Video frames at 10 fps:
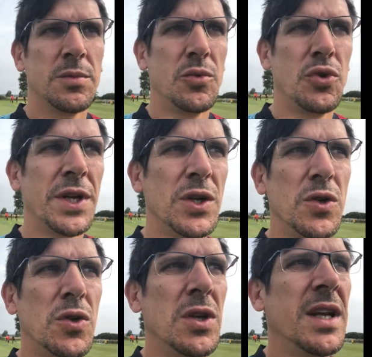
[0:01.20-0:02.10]
Morning
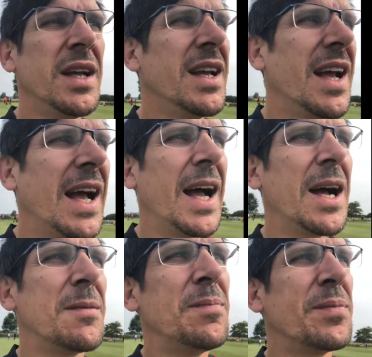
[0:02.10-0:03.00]
all.
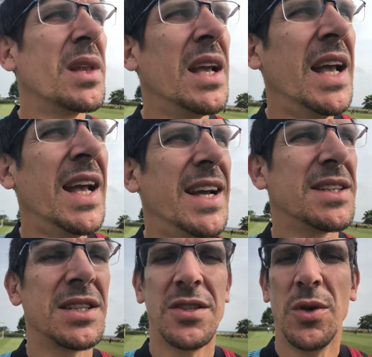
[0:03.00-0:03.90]
Um,
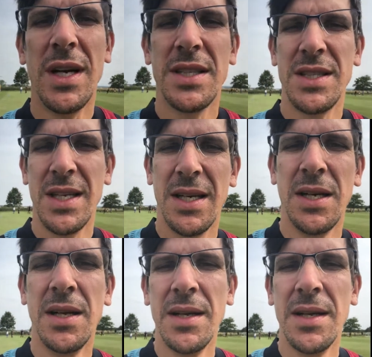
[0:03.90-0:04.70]
just thought I'd uh,